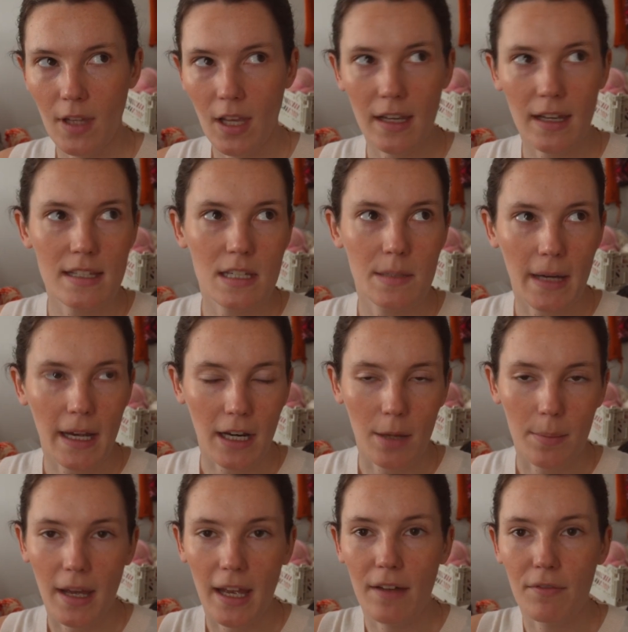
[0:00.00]
I guess to back
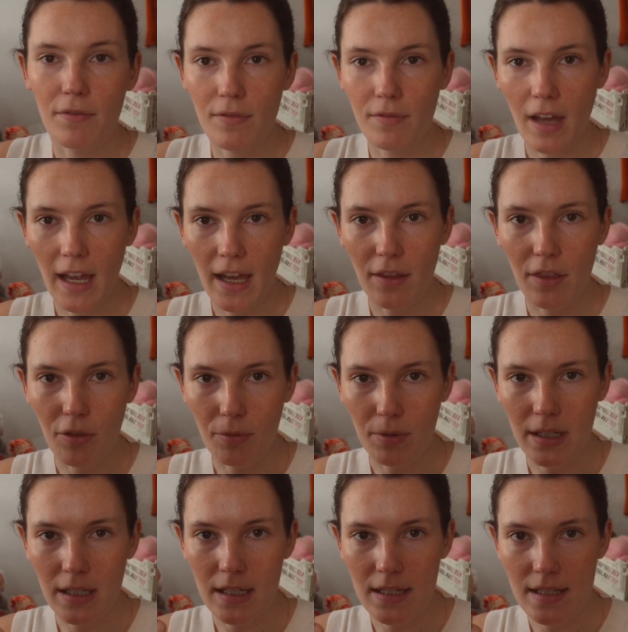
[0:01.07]
up, I had
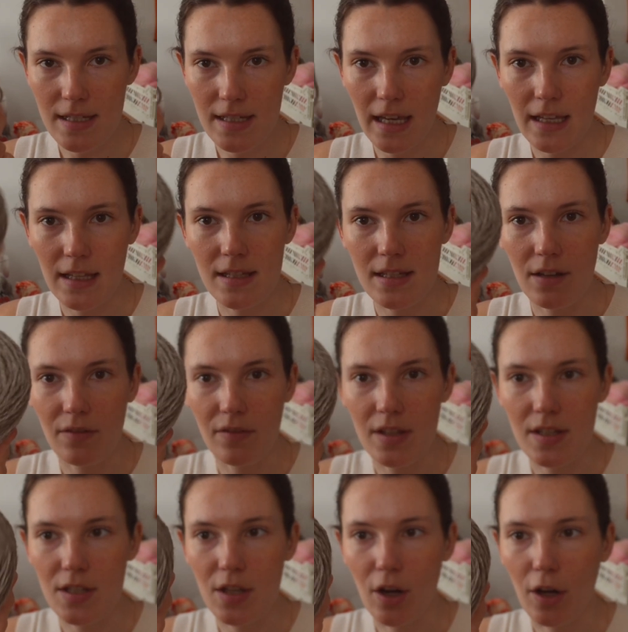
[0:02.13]
3 skeins of
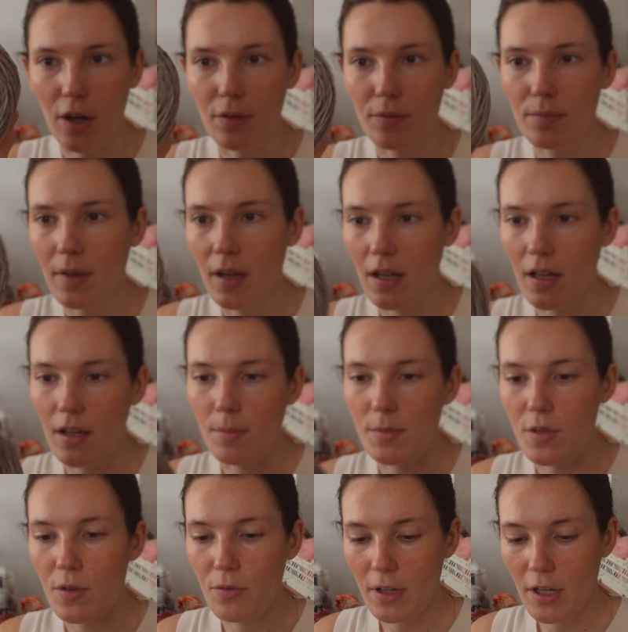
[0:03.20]
this yarn,
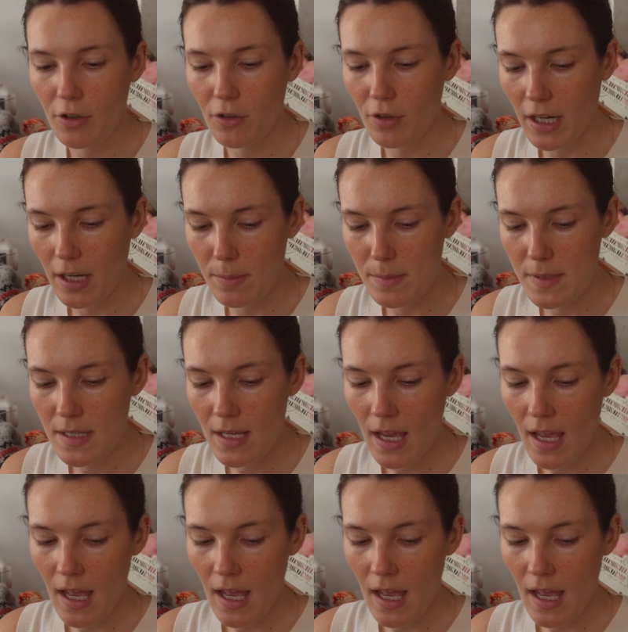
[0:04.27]
so 300 grams,